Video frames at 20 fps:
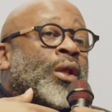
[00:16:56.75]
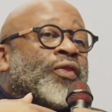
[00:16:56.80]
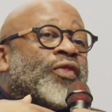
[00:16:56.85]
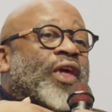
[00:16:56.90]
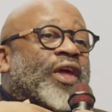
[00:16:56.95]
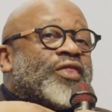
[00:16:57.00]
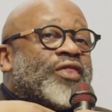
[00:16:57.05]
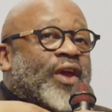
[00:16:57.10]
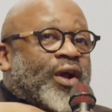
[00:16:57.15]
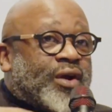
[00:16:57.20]

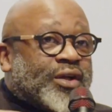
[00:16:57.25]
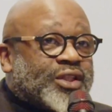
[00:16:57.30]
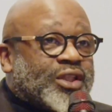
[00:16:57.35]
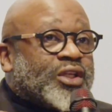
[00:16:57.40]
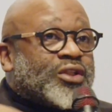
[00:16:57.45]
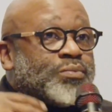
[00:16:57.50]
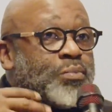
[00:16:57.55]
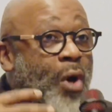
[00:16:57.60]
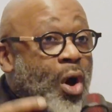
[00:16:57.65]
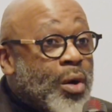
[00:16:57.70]
that there is
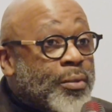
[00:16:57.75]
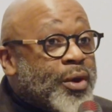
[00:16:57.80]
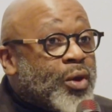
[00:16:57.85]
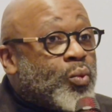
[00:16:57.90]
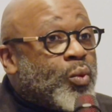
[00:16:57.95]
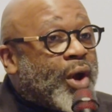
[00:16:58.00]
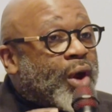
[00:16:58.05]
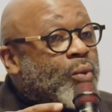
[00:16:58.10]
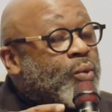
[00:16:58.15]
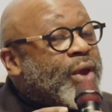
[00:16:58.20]
this moment
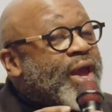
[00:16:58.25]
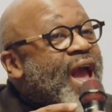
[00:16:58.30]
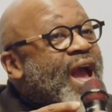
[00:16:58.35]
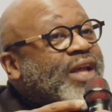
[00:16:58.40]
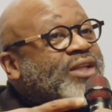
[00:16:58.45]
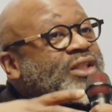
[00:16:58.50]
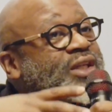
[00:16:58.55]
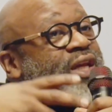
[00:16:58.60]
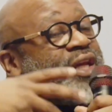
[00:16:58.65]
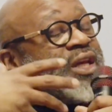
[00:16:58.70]
where we
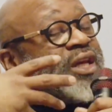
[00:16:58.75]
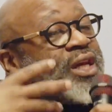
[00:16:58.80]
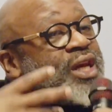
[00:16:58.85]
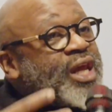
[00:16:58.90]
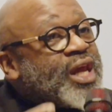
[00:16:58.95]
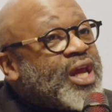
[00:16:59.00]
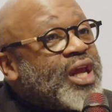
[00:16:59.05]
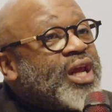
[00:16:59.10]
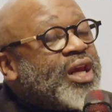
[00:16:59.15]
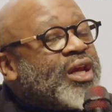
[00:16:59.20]
actually
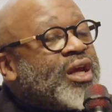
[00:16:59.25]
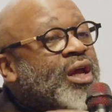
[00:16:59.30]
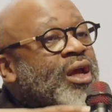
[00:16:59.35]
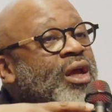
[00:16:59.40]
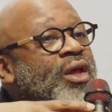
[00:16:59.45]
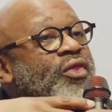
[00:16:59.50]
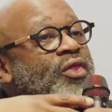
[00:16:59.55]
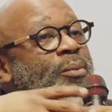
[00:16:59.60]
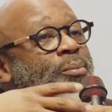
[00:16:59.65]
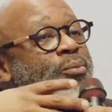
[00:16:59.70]
need the